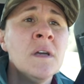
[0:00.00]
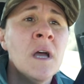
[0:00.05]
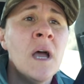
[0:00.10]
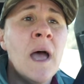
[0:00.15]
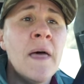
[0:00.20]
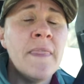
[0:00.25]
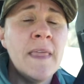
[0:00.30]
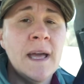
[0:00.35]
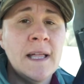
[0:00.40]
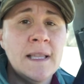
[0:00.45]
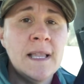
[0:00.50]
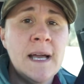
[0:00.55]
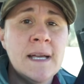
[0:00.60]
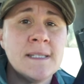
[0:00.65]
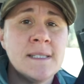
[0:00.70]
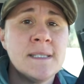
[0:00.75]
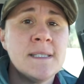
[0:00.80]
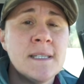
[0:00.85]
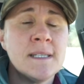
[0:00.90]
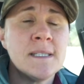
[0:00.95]
and that
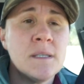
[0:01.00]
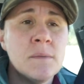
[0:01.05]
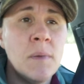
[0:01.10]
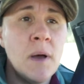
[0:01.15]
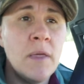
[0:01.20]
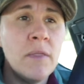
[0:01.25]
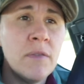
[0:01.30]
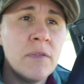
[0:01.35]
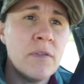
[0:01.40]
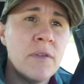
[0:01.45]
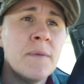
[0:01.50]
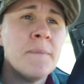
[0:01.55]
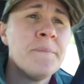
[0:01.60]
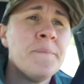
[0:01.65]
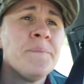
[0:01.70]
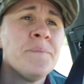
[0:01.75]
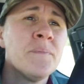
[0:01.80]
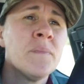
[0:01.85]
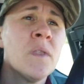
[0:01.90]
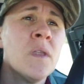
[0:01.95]
lasts us a month.
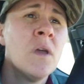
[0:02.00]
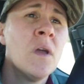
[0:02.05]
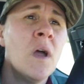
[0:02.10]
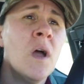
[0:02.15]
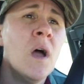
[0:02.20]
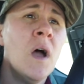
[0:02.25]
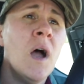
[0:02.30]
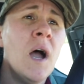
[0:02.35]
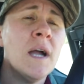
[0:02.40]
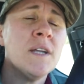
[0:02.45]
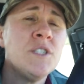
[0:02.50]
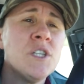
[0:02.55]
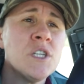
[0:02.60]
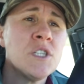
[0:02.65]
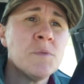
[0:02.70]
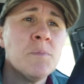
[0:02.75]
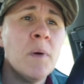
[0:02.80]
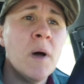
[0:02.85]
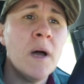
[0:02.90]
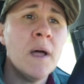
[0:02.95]
I
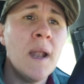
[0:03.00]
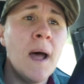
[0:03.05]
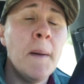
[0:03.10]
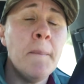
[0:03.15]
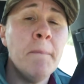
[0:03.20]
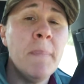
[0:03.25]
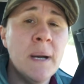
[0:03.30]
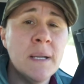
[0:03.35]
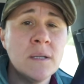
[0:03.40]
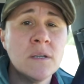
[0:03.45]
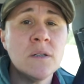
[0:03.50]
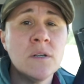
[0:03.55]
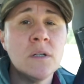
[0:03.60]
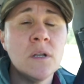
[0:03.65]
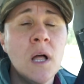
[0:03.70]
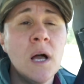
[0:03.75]
just bought a bundle